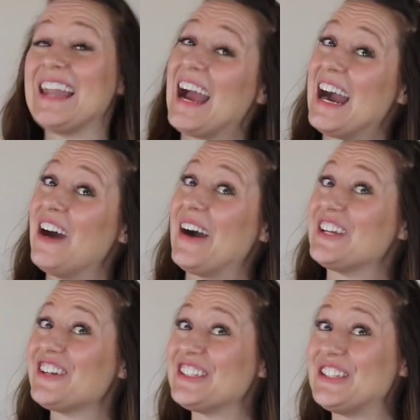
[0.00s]
Now,
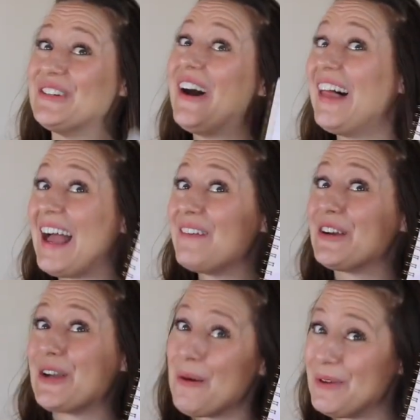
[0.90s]
I trust you all have
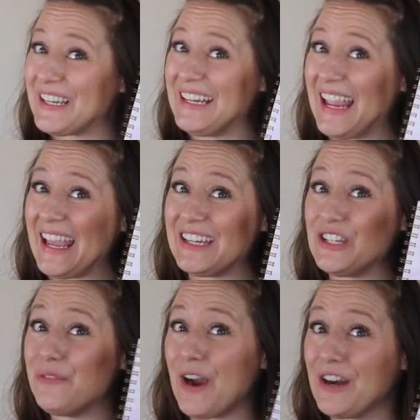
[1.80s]
your notebook in hand
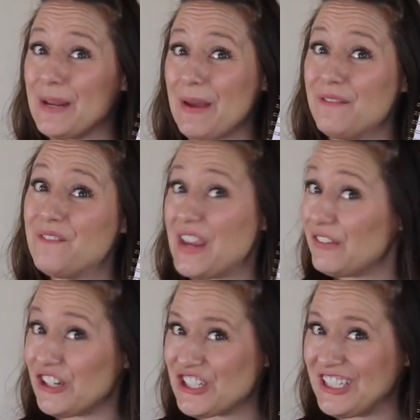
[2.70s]
and you've already been
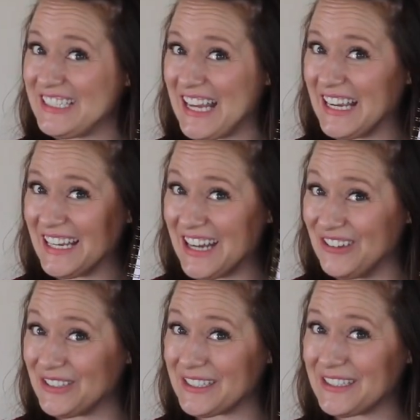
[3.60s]
feverishly taking
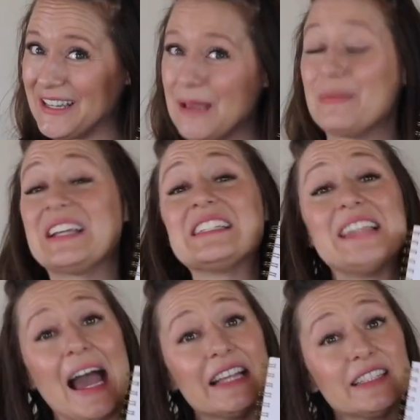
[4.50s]
notes. Because
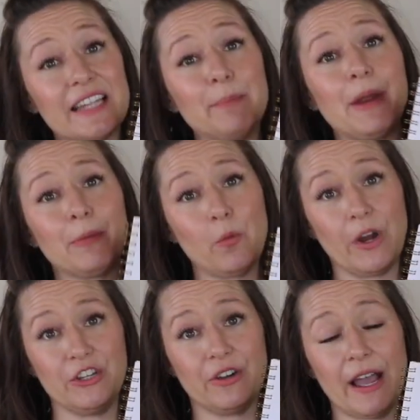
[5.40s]
that is step number
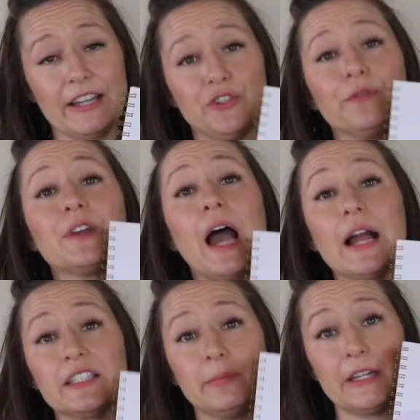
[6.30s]
one, you guys. You've
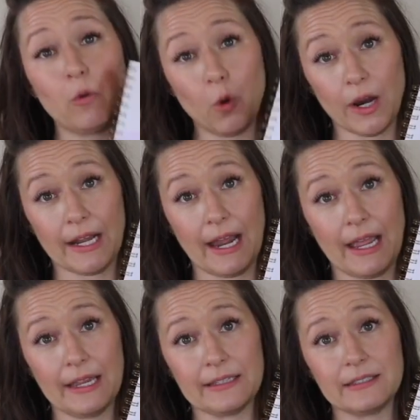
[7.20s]
got to be
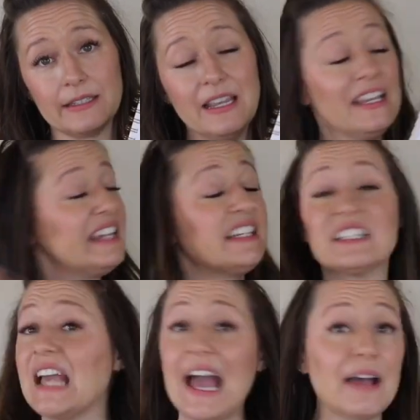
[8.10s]
organized. It
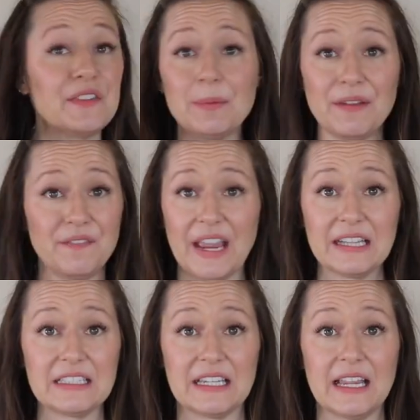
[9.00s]
doesn't have to be
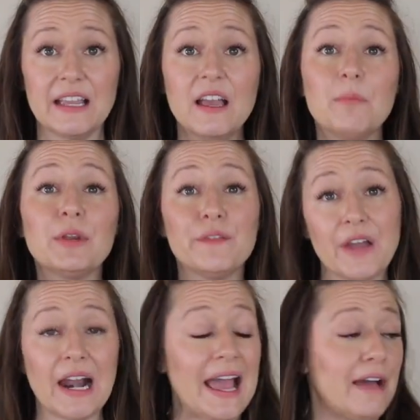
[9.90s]
fancy, but you've
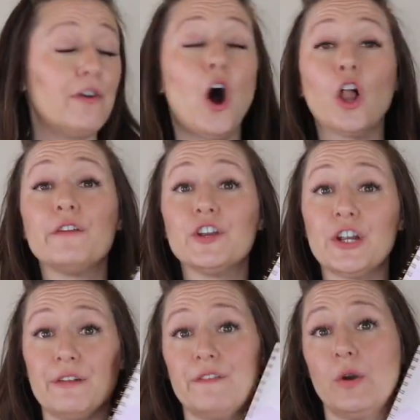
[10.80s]
got to have all of your
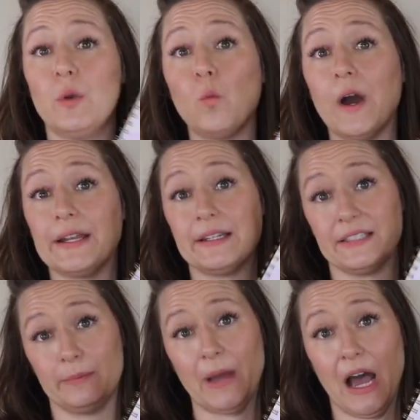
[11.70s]
info in one
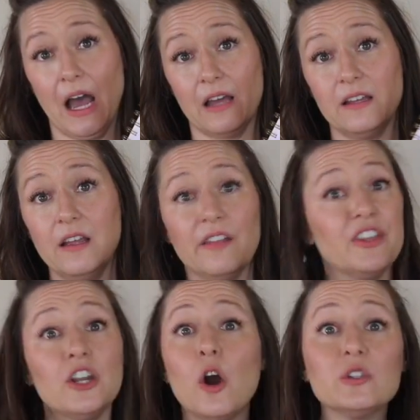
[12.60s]
spot.
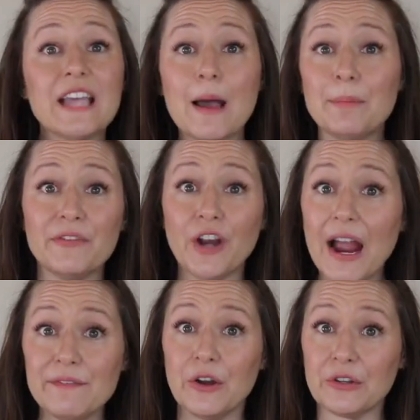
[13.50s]
The notes app of your
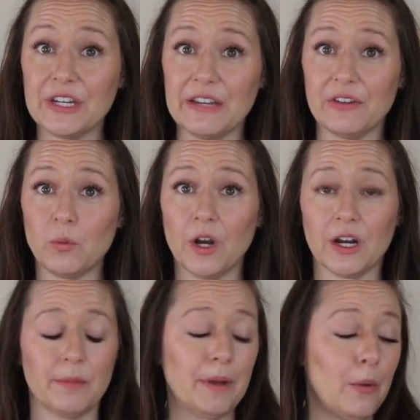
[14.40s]
iPhone could even
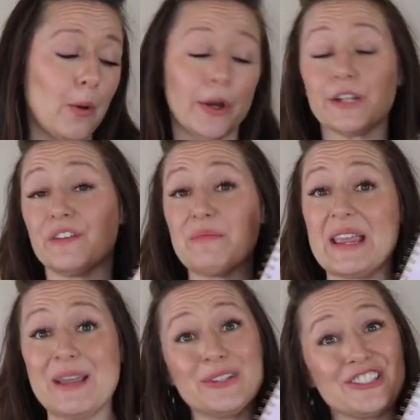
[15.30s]
work, but what worked for
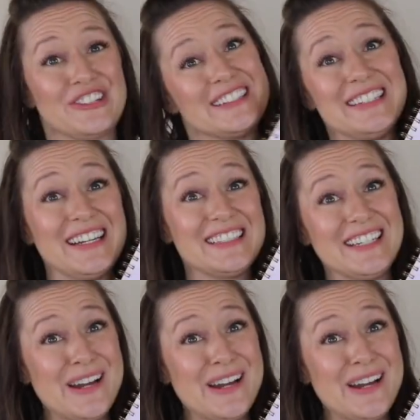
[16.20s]
me was a trusty dusty